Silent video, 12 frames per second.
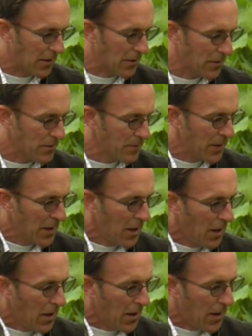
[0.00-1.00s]
here.
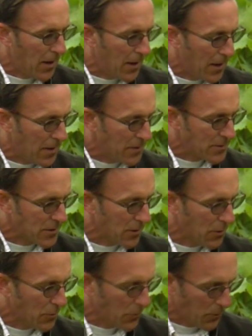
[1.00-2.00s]

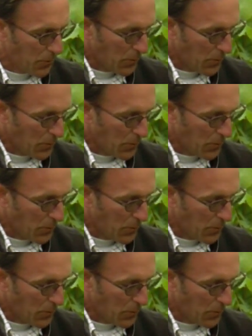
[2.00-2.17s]
So